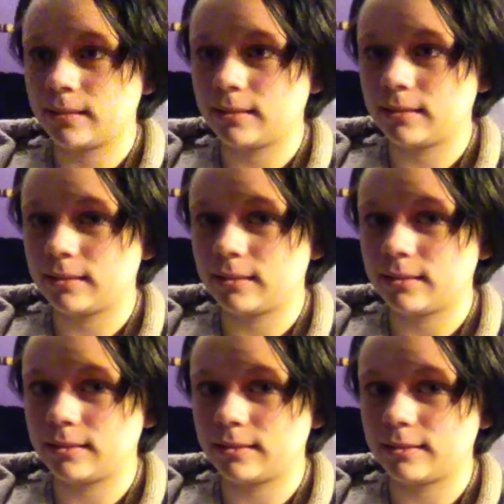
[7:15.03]

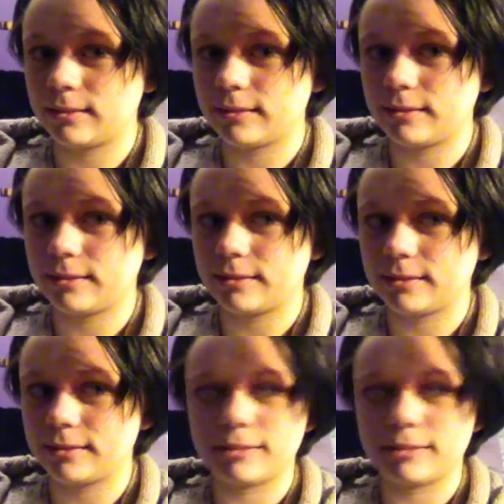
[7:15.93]
Nothing is said.